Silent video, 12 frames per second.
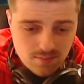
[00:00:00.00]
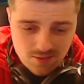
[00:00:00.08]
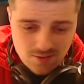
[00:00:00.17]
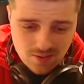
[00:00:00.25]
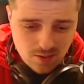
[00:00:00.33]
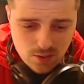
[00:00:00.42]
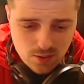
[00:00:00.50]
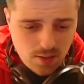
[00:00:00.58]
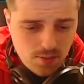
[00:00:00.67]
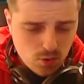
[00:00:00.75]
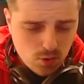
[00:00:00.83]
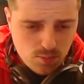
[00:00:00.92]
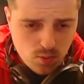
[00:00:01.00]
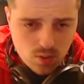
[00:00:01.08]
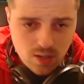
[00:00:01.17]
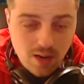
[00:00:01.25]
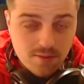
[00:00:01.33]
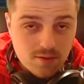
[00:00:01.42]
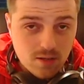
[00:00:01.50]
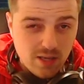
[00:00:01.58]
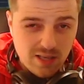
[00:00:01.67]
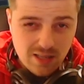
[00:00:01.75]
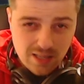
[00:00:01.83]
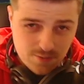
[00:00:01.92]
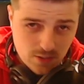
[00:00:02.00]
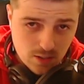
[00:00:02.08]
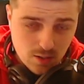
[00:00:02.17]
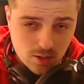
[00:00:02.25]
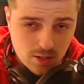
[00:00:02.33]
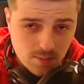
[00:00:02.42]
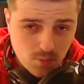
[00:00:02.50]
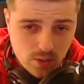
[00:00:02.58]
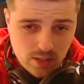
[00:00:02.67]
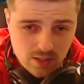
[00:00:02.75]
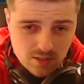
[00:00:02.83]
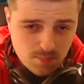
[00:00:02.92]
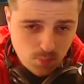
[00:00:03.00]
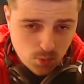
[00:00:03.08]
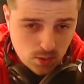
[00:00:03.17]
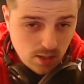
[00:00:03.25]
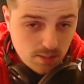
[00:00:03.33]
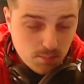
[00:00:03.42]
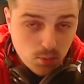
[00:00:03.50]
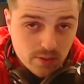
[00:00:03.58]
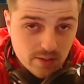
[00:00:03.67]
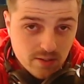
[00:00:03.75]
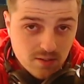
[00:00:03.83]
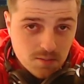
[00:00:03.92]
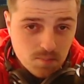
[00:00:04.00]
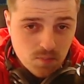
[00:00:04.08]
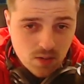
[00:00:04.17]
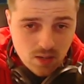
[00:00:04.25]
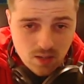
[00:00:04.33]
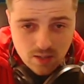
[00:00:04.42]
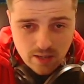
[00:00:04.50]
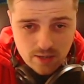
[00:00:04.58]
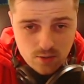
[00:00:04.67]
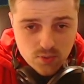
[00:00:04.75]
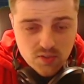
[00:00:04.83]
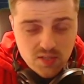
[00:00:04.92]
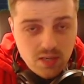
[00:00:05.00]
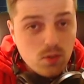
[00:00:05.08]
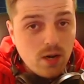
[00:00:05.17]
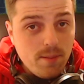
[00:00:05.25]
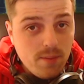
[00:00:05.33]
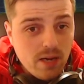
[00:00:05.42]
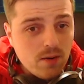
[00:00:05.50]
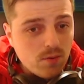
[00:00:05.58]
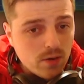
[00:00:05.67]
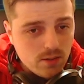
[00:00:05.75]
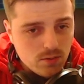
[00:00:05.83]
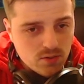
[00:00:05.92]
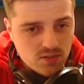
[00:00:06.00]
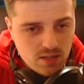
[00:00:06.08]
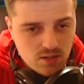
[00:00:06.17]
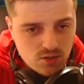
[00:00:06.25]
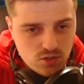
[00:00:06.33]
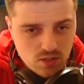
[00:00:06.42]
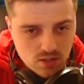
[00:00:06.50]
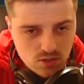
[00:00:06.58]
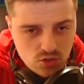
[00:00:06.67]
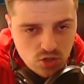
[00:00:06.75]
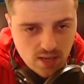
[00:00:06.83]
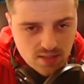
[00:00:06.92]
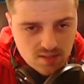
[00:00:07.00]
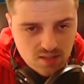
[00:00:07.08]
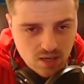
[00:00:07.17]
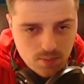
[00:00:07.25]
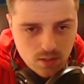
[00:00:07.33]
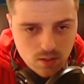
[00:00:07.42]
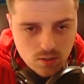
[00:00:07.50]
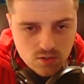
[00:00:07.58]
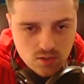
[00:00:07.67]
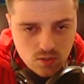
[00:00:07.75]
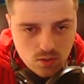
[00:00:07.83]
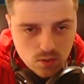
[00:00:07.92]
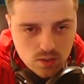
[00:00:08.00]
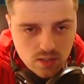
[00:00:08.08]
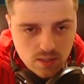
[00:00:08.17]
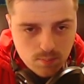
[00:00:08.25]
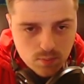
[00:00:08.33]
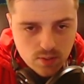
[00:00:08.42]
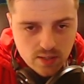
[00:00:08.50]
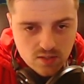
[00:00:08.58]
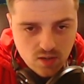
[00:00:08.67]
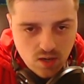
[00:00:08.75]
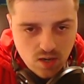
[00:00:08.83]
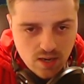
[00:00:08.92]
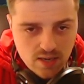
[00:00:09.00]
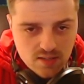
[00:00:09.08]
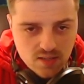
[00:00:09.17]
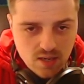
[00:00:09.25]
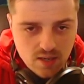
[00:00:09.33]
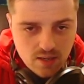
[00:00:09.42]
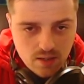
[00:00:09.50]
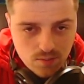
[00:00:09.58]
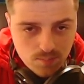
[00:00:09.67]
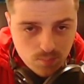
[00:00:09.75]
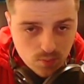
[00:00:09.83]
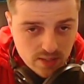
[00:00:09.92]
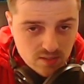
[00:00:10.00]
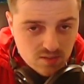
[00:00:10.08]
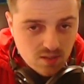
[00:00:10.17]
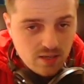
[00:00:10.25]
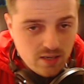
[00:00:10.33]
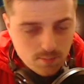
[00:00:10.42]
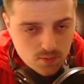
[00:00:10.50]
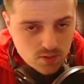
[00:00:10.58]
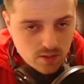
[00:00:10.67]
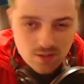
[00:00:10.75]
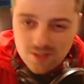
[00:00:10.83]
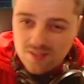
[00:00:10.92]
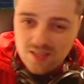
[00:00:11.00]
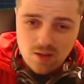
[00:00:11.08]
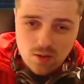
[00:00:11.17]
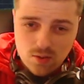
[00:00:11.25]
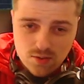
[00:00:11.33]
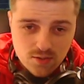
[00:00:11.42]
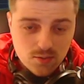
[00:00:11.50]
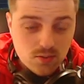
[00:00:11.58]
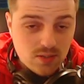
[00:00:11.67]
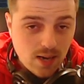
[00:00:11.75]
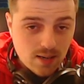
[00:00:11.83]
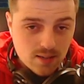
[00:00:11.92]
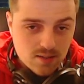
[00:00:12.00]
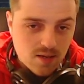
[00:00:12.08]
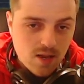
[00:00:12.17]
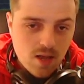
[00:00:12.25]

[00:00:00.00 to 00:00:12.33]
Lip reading: Looking at the order book after like 11 o'clock in the morning is borderline pointless. And you'll see what I mean, right? You'll see the chart set up. It looks good. It breaks highs. It breaks to the upside. You can see the horizontal targets.